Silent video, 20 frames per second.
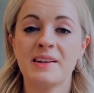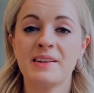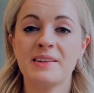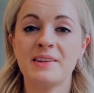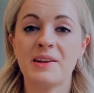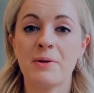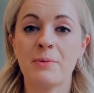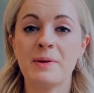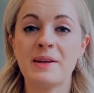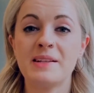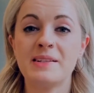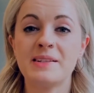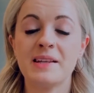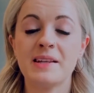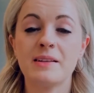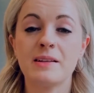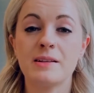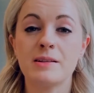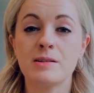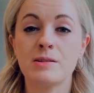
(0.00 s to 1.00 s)
that we see
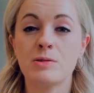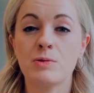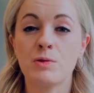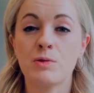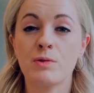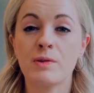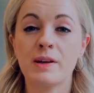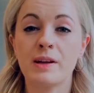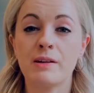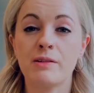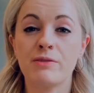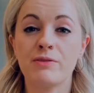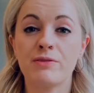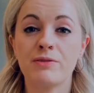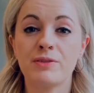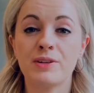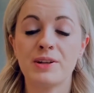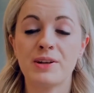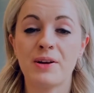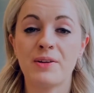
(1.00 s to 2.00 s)
the story of,
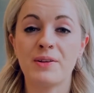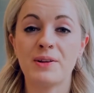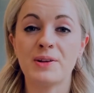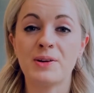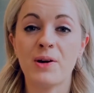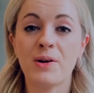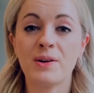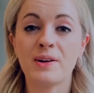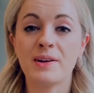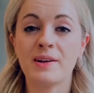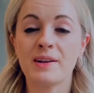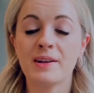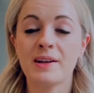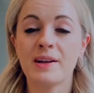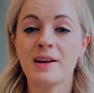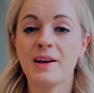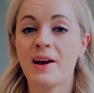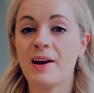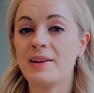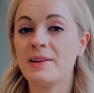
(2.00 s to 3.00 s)
you know, the God
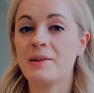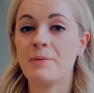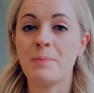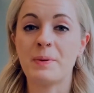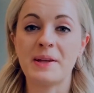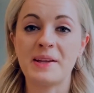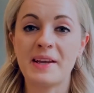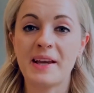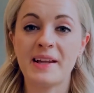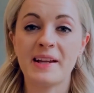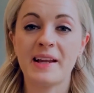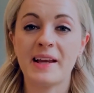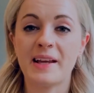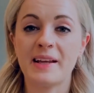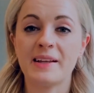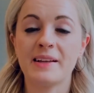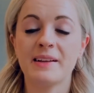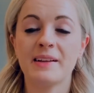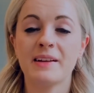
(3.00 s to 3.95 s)
at the beginning,